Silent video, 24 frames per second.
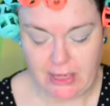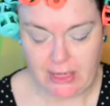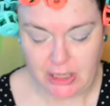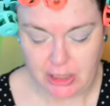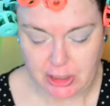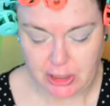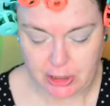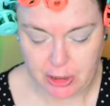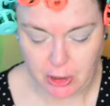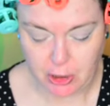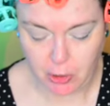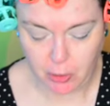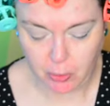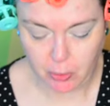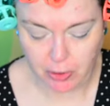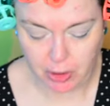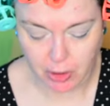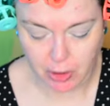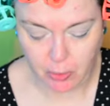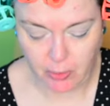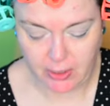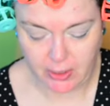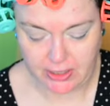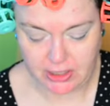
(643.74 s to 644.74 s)
So
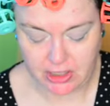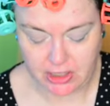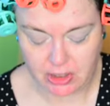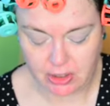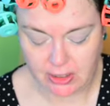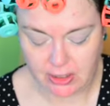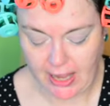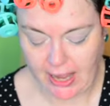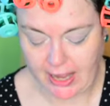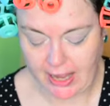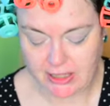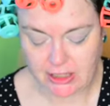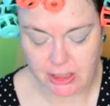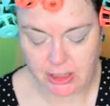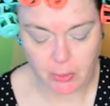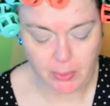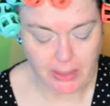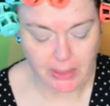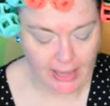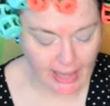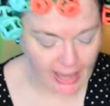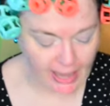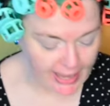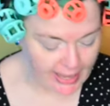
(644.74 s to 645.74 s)
we're going to do that. So
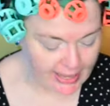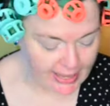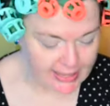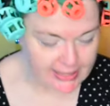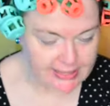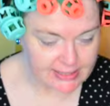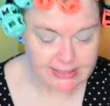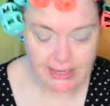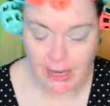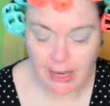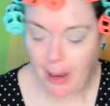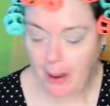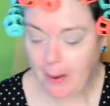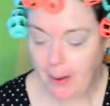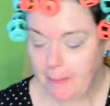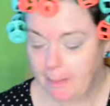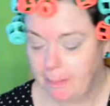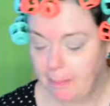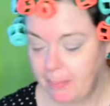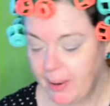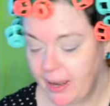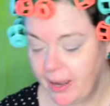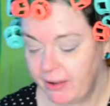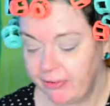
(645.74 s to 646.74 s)
we had
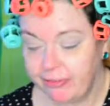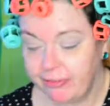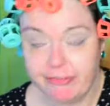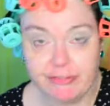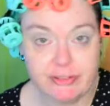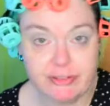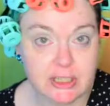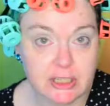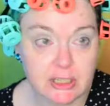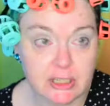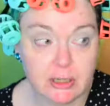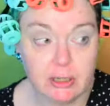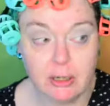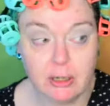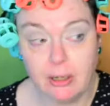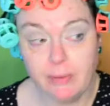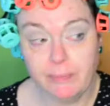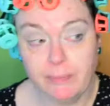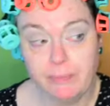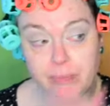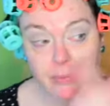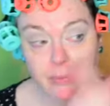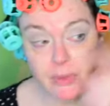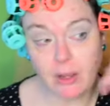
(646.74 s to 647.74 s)
buffed
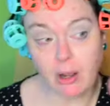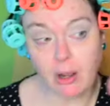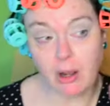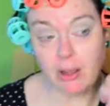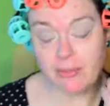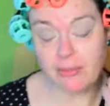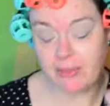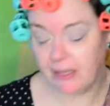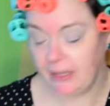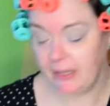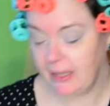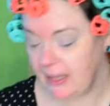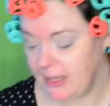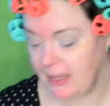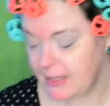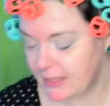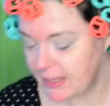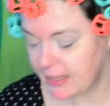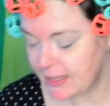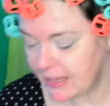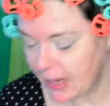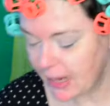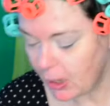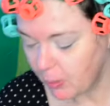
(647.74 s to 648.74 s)
on the lid,
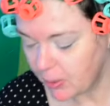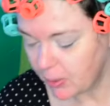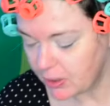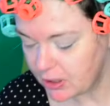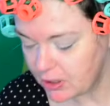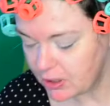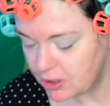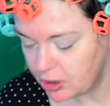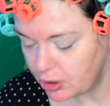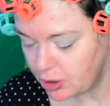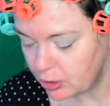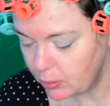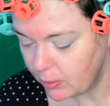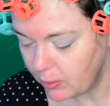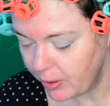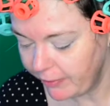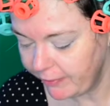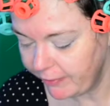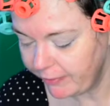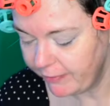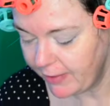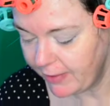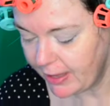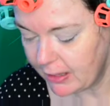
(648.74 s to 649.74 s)
and now we're going to do
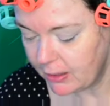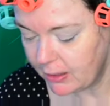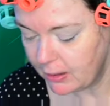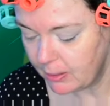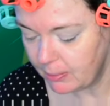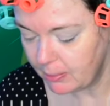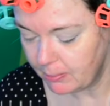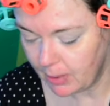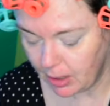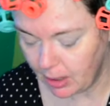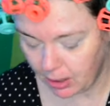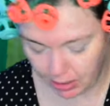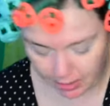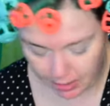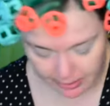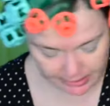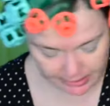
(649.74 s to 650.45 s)
Venom on